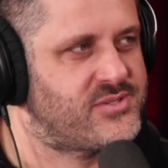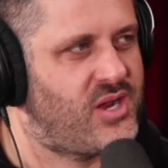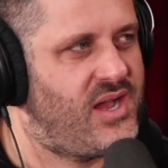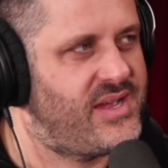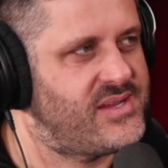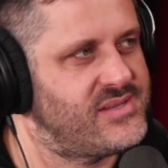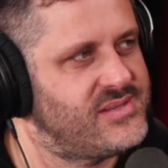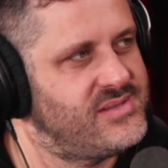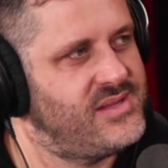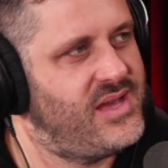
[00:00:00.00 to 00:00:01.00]
try
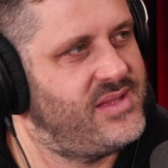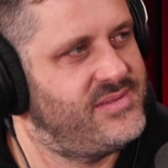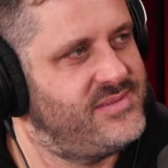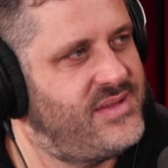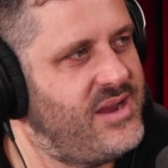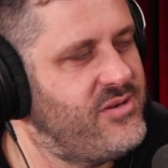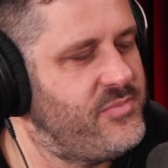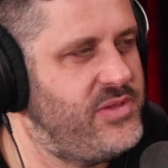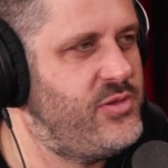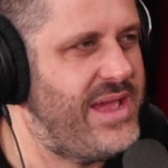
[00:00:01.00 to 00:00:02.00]
and. I don't know,
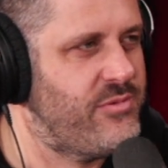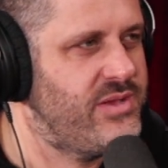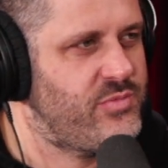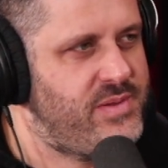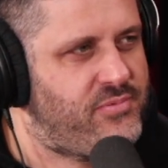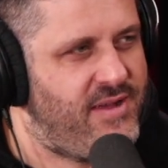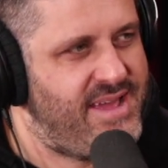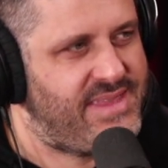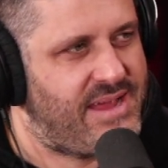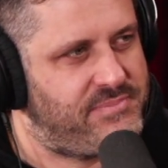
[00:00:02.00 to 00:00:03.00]
but you can't really
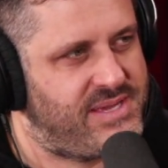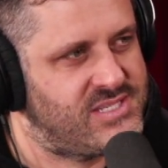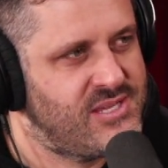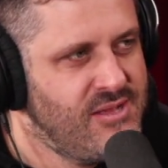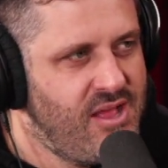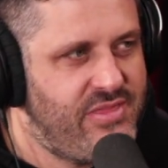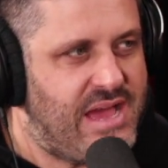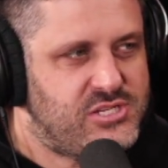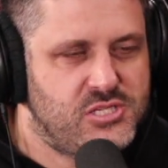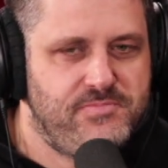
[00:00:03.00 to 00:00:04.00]
rebrand that because
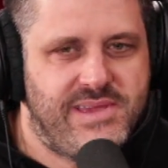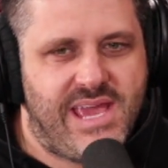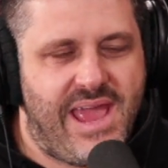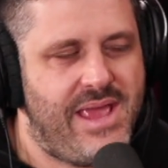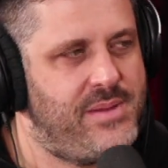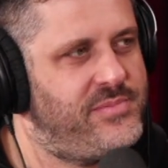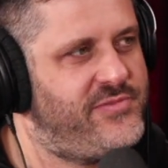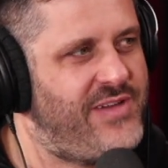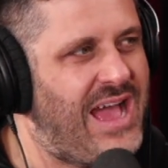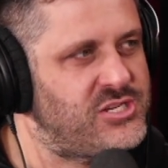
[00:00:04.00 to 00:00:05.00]
that just became
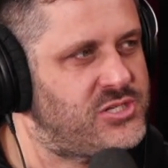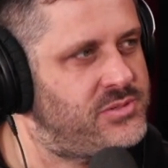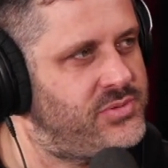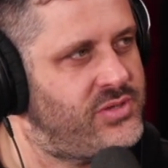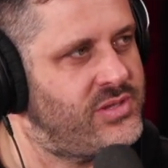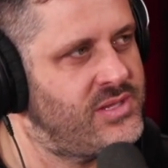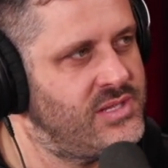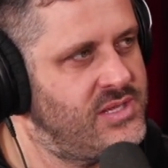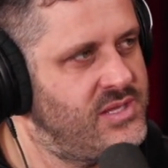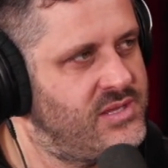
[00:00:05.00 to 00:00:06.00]
fashionable
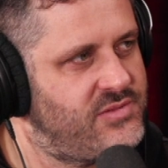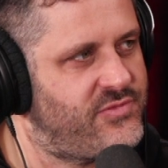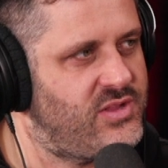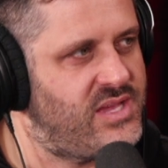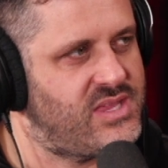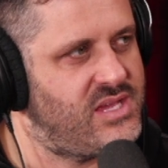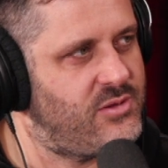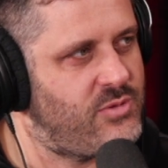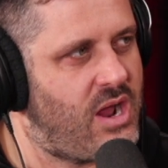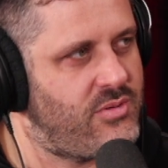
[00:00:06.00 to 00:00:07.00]
for like
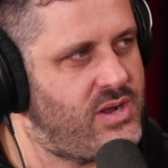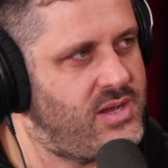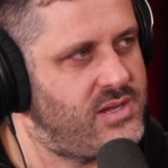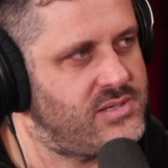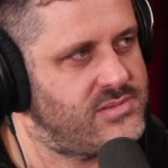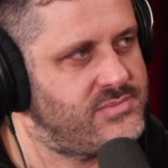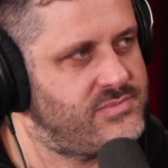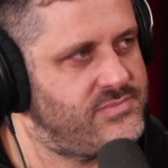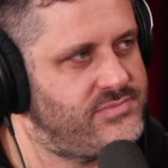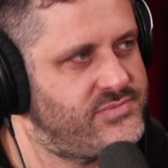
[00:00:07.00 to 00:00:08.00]
the rah-rah.
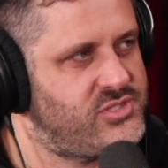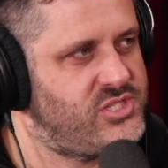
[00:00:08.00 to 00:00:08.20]
I don't